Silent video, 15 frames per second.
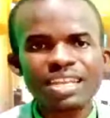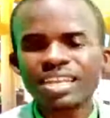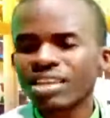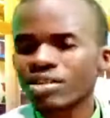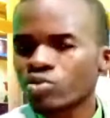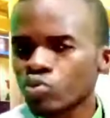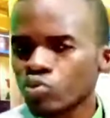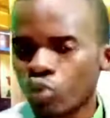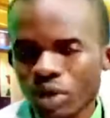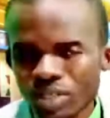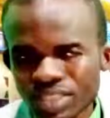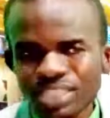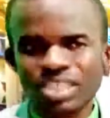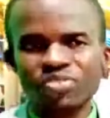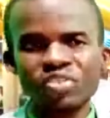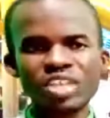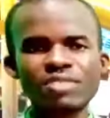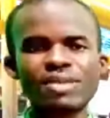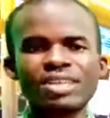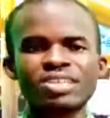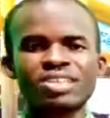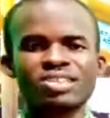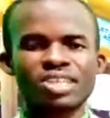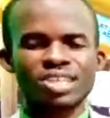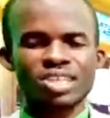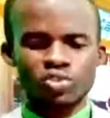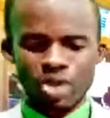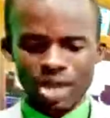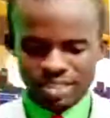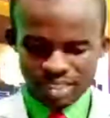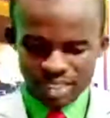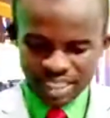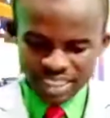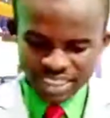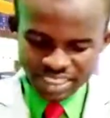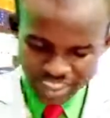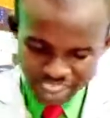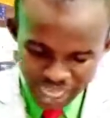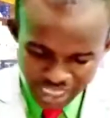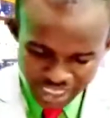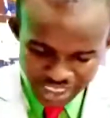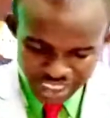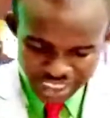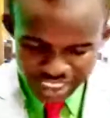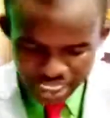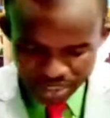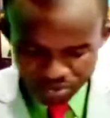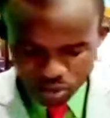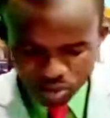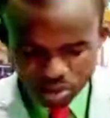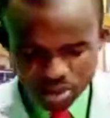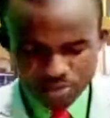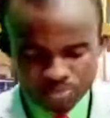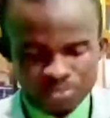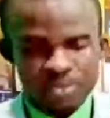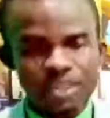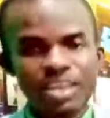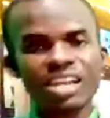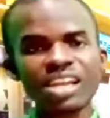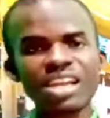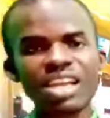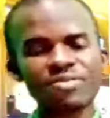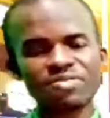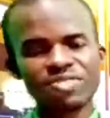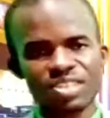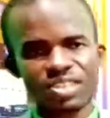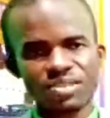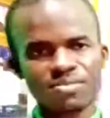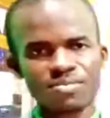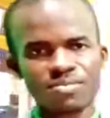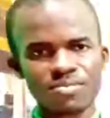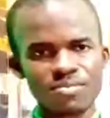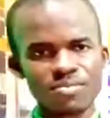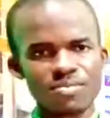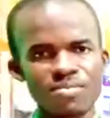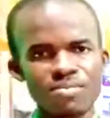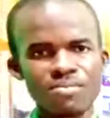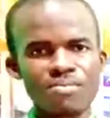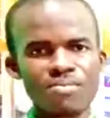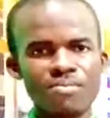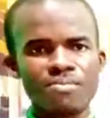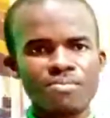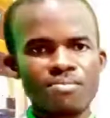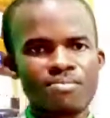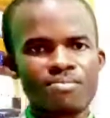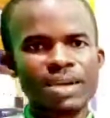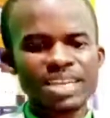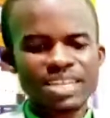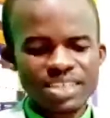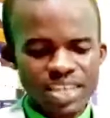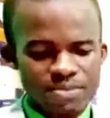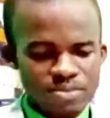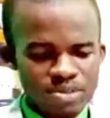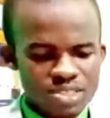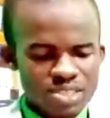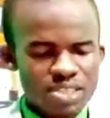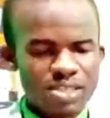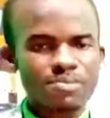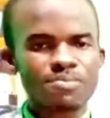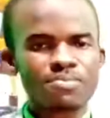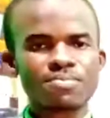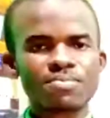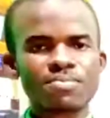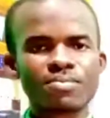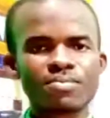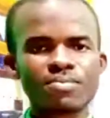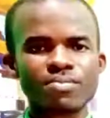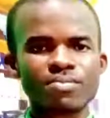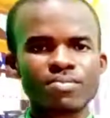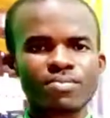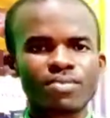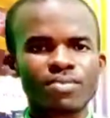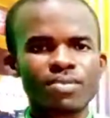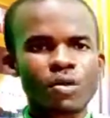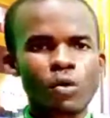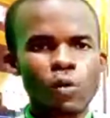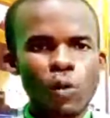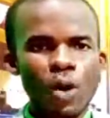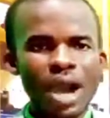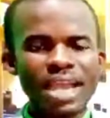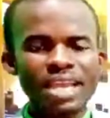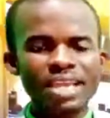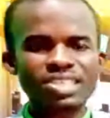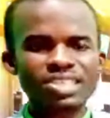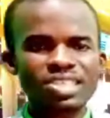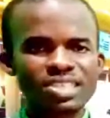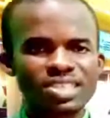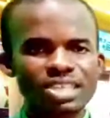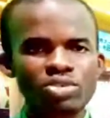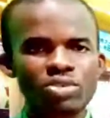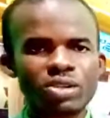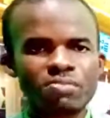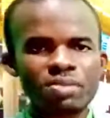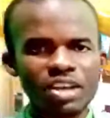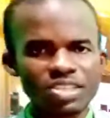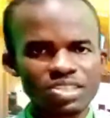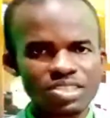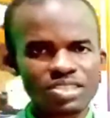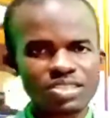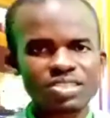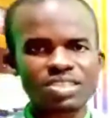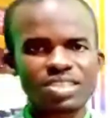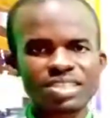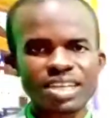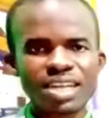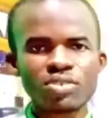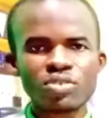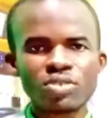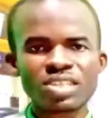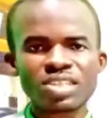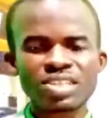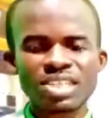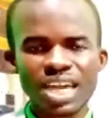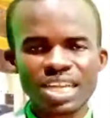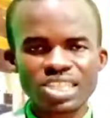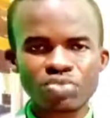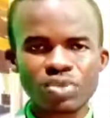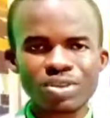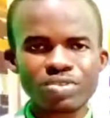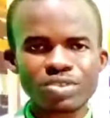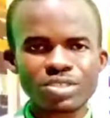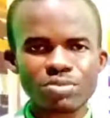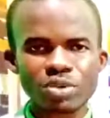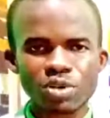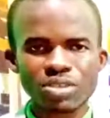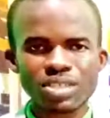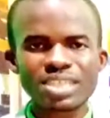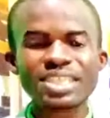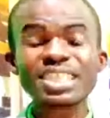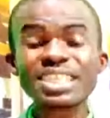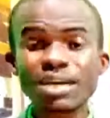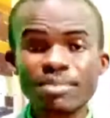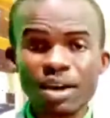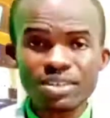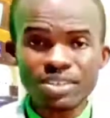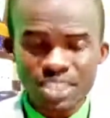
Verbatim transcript: he was defeated by Jesus Christ. Then the devil left him. My dear Muslim, why is Jesus the only person Satan couldn't touch when he was born? Think about